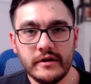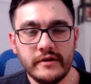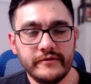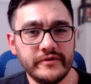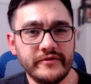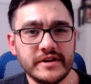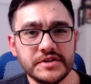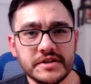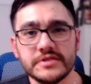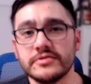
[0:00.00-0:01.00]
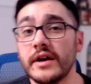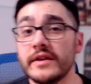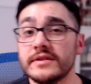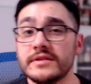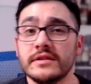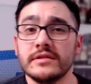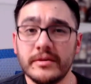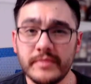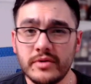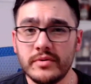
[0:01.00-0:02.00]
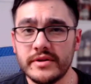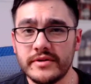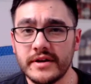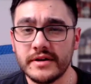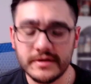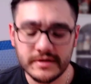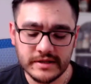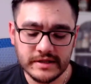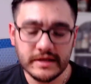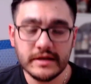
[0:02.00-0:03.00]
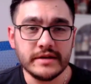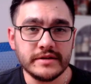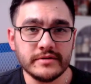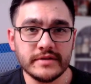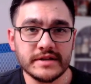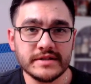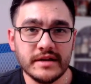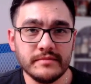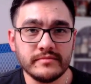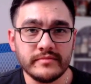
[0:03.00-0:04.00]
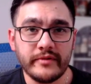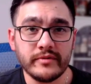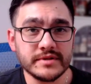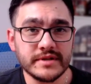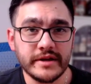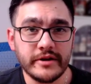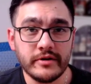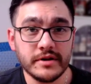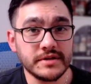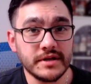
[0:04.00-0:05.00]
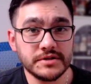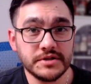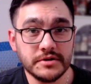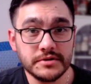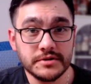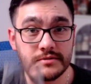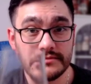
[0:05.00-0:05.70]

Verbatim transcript: If you've had a chance to try this, let me know what you think. Until next time, everyone stay curious and cheers.